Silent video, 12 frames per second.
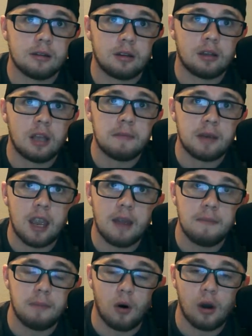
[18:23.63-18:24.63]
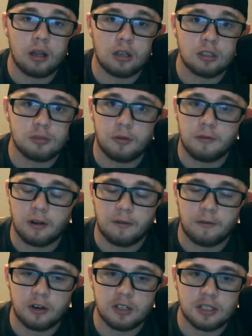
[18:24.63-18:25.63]
they became bowl eligible for the
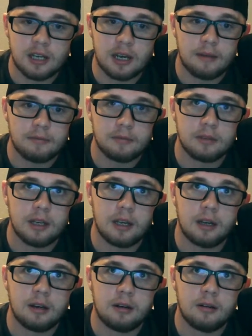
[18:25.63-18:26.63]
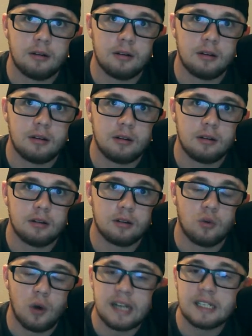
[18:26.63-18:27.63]
first time in
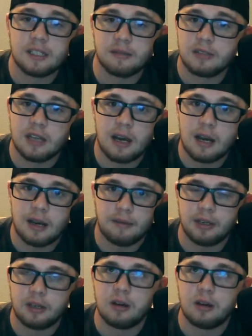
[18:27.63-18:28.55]
quite some time.